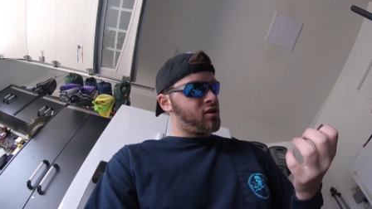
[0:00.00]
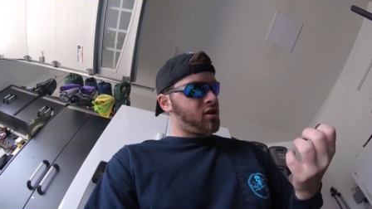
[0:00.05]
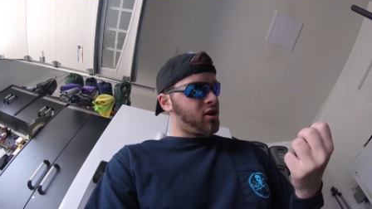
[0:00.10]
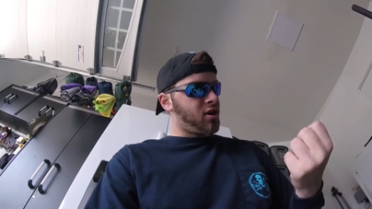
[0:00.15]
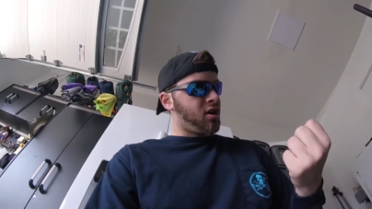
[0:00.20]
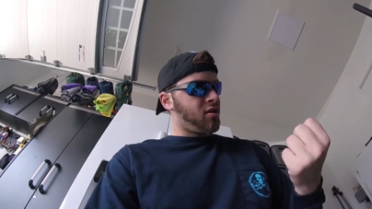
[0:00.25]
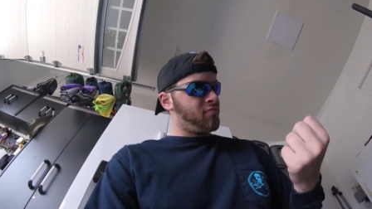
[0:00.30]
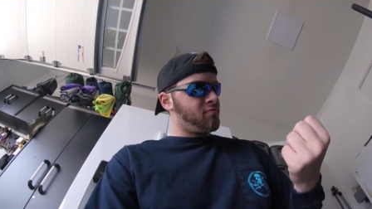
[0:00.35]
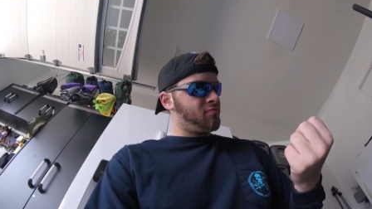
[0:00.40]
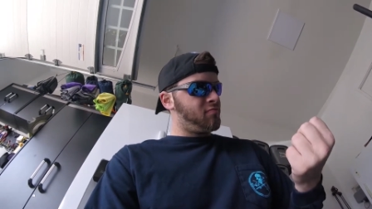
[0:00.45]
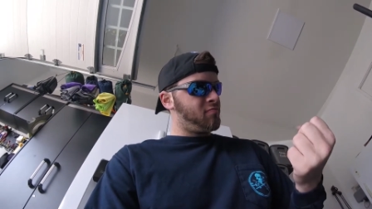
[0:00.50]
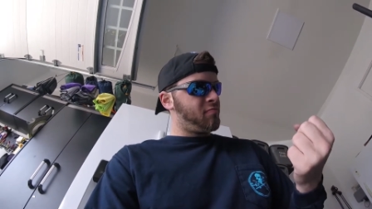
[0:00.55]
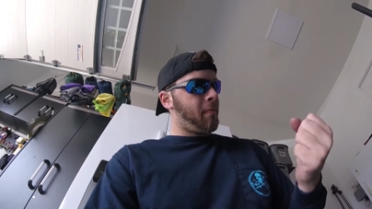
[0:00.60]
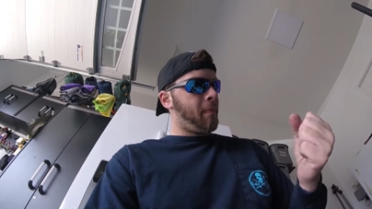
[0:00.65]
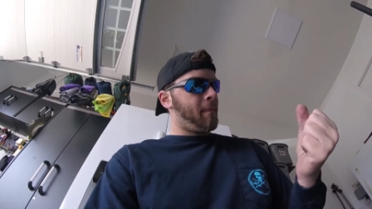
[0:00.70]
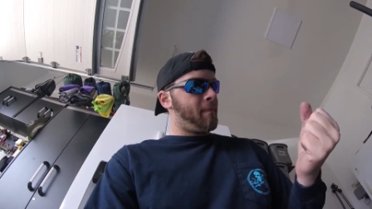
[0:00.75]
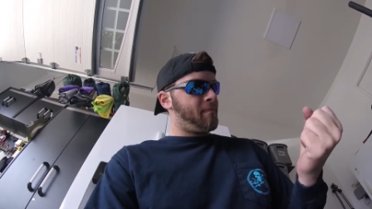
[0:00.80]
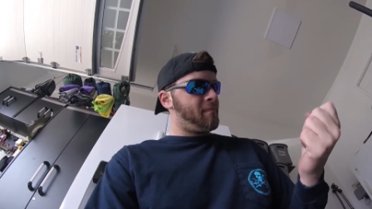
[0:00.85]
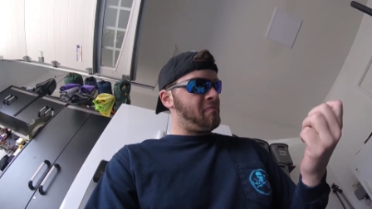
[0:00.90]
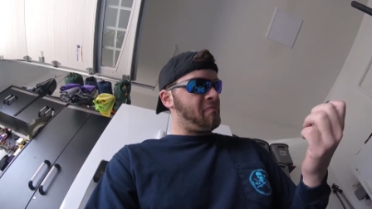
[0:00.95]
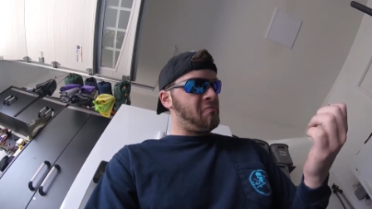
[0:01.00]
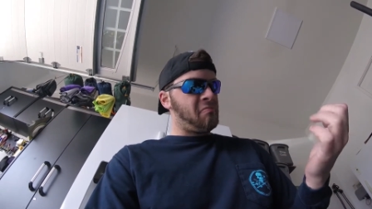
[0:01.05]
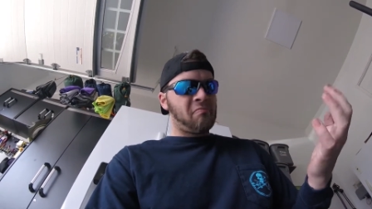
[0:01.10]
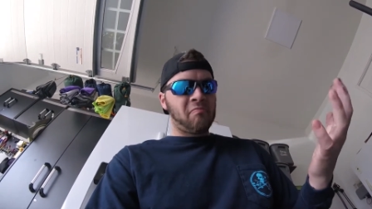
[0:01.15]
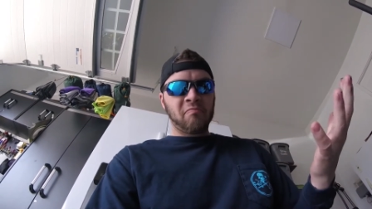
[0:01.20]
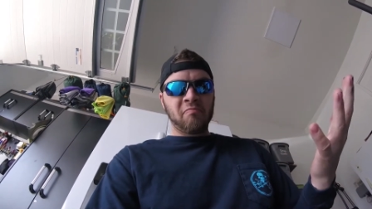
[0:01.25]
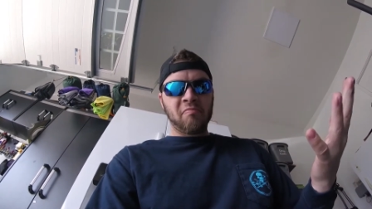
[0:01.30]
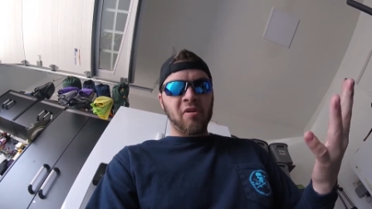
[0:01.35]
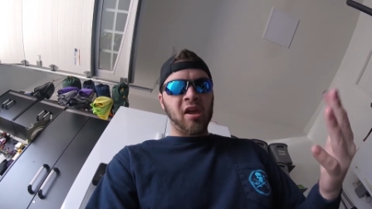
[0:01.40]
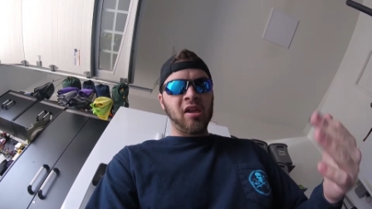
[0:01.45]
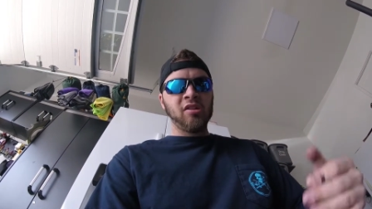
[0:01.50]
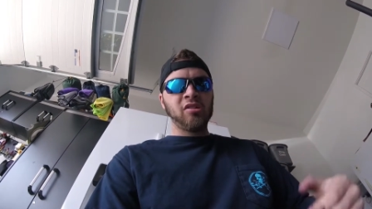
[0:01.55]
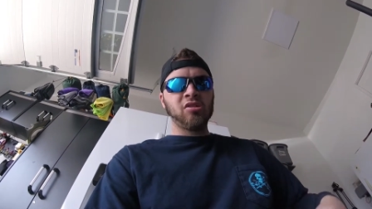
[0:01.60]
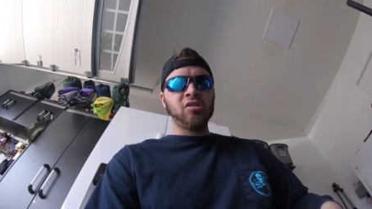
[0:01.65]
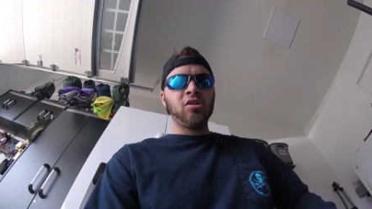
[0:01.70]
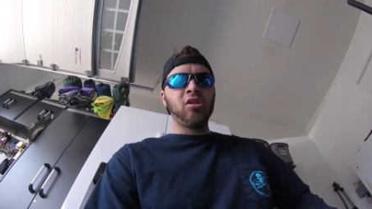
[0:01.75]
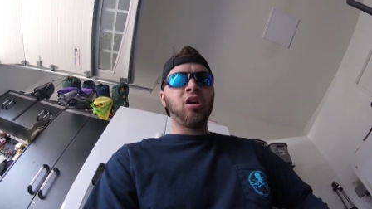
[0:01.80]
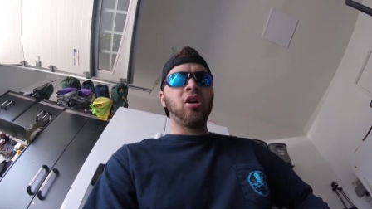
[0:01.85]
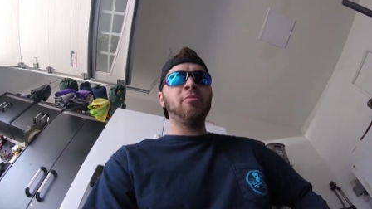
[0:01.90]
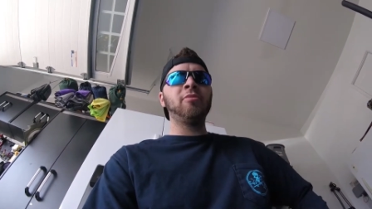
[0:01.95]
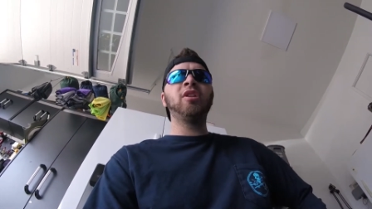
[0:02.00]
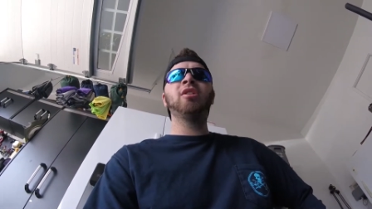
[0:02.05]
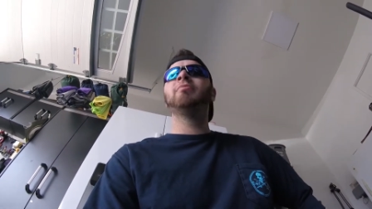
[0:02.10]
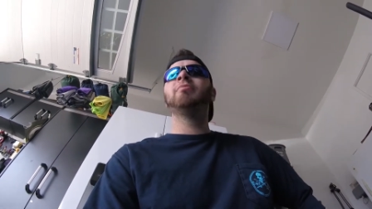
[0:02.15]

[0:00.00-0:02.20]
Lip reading: I got paint still on me.